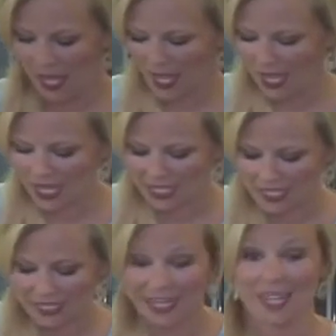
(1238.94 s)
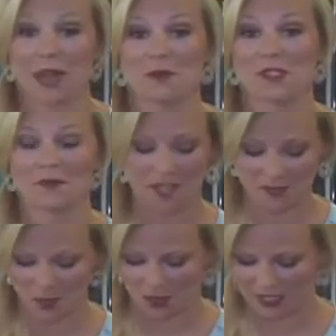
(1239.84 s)
And then comes the fun
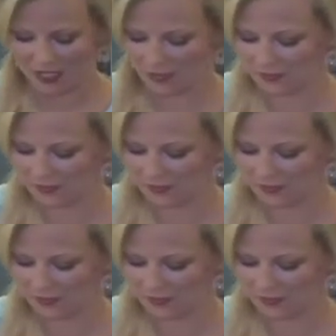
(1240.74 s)
part.